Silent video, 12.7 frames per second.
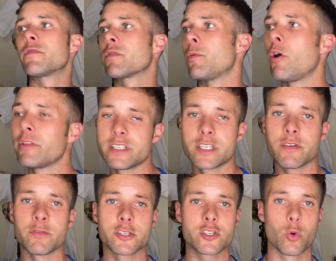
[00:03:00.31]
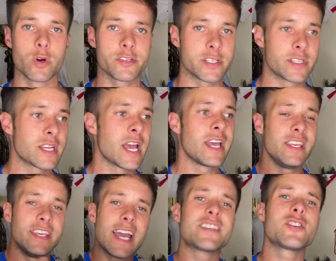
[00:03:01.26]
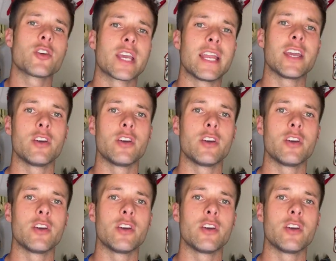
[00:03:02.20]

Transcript: from all these different sources. Yes, you're getting